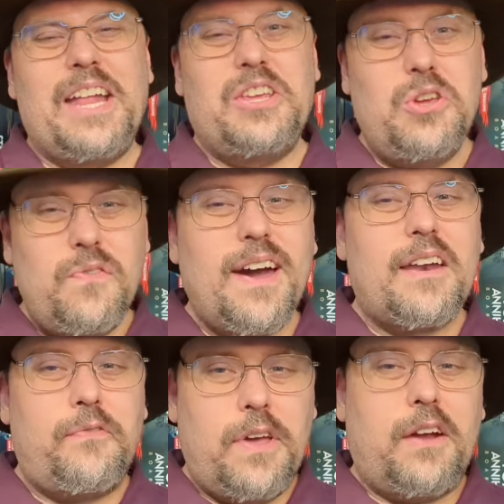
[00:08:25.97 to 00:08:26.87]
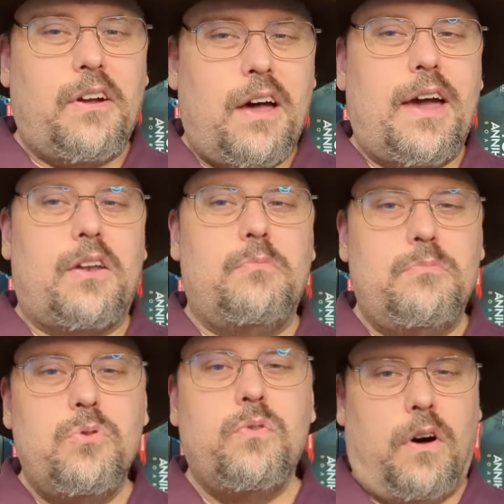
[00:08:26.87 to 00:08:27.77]
and you've got to figure out how
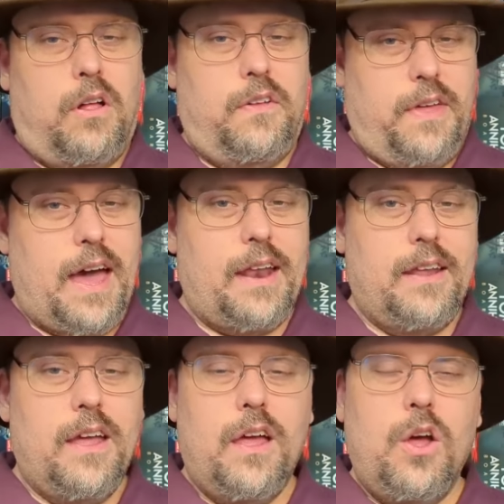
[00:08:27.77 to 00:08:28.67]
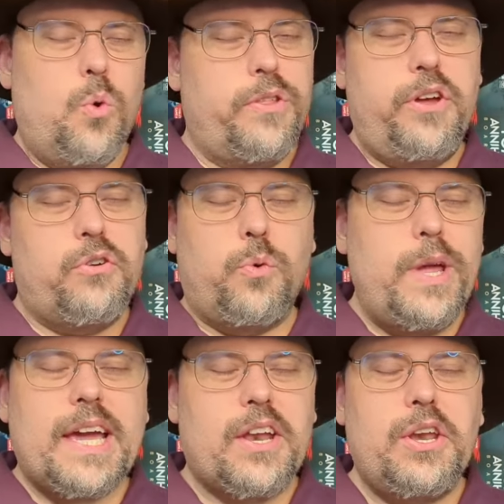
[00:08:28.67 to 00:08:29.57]
to move all of that with
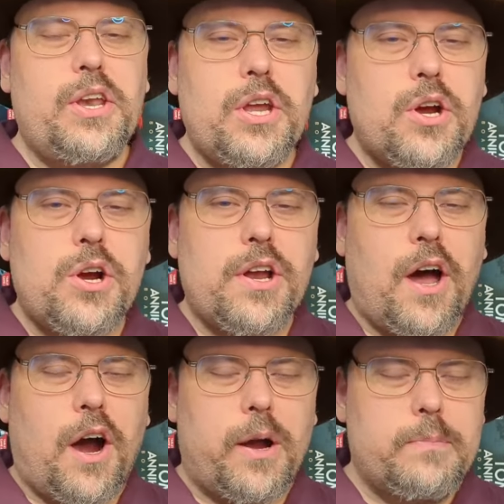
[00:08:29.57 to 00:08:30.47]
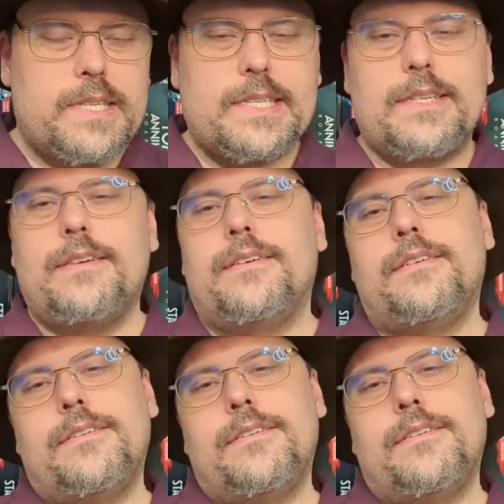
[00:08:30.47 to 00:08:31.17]
your weak nerd arms.